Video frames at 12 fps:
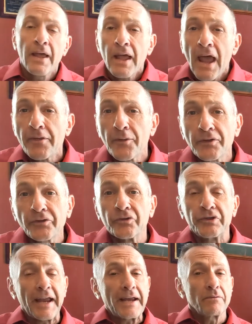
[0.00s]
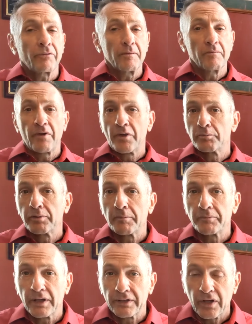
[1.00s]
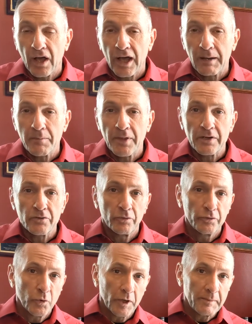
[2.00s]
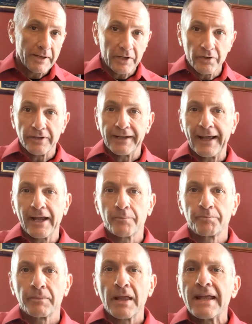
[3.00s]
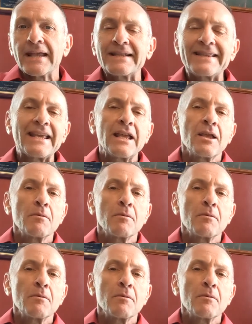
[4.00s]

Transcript: Hey there, this is Dane from featherprop.com. Thanks for joining me here today. Is the